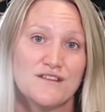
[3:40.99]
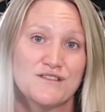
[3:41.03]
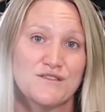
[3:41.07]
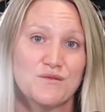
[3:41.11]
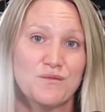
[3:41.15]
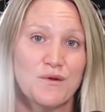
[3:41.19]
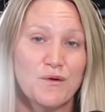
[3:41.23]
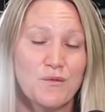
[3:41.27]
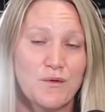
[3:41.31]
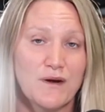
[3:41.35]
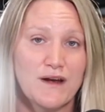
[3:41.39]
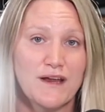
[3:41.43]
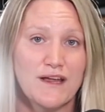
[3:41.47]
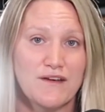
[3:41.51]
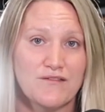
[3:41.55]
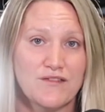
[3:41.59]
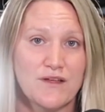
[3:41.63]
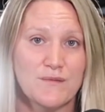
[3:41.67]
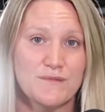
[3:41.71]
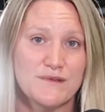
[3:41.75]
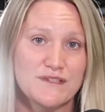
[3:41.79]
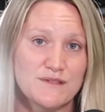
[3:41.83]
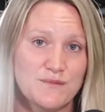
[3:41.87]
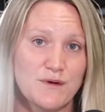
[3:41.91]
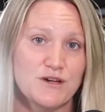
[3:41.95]
So we want to give
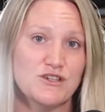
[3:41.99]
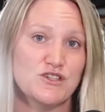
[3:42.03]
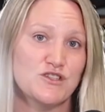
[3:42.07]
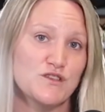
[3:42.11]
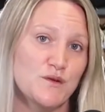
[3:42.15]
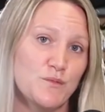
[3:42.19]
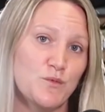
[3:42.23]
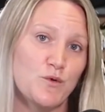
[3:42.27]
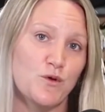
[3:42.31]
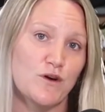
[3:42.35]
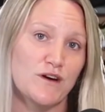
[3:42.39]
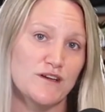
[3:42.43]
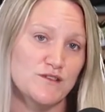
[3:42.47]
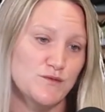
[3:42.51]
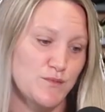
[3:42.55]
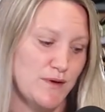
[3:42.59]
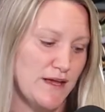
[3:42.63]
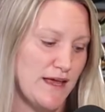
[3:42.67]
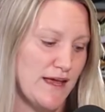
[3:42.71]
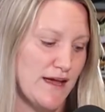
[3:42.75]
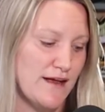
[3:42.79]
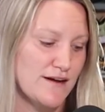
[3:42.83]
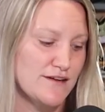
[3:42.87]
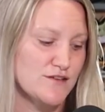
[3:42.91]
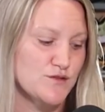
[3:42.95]
them as much support as we
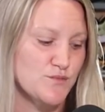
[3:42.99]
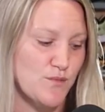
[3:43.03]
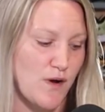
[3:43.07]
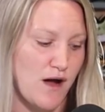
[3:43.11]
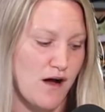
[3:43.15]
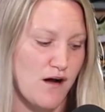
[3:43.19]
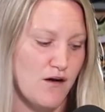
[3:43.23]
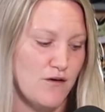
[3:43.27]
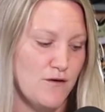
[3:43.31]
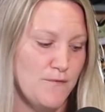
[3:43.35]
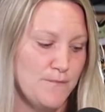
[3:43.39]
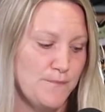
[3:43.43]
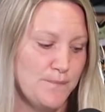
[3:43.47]
can as well.